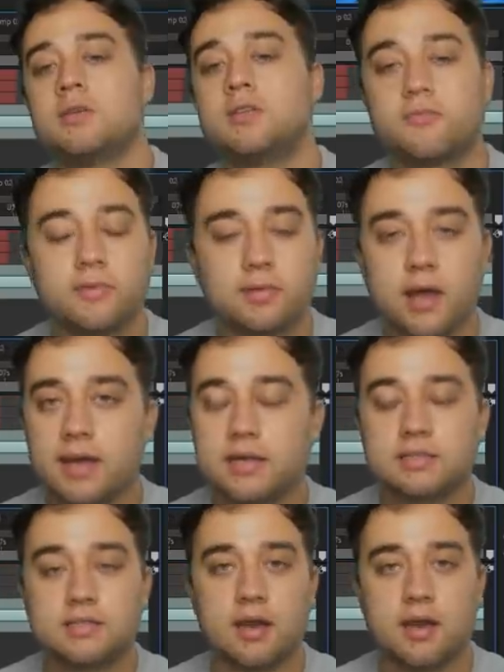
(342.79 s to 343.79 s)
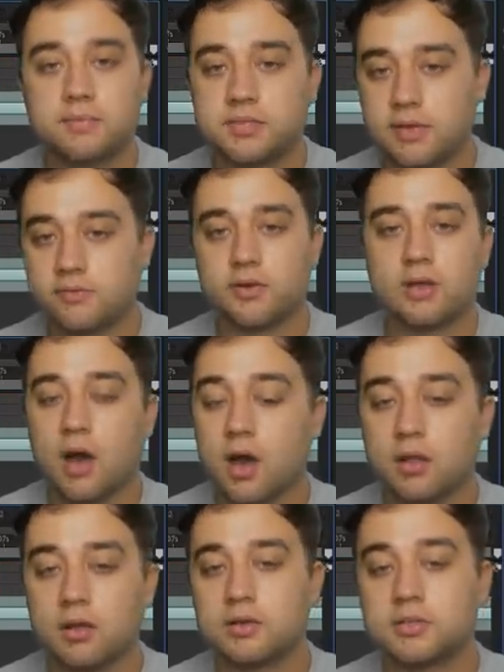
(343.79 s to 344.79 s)
different lighting setups, different
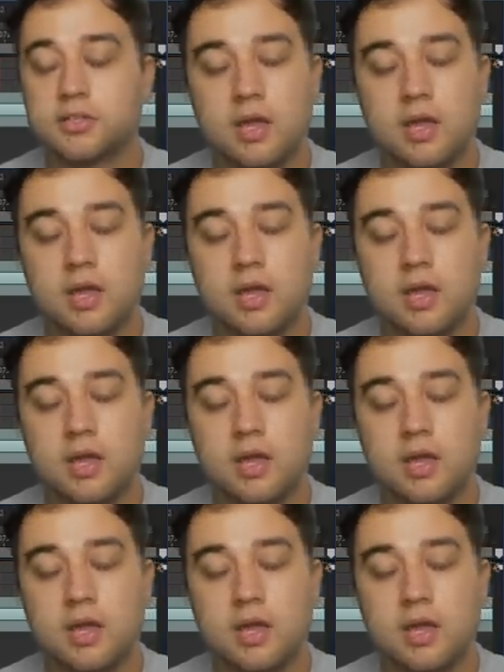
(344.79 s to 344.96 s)
colors,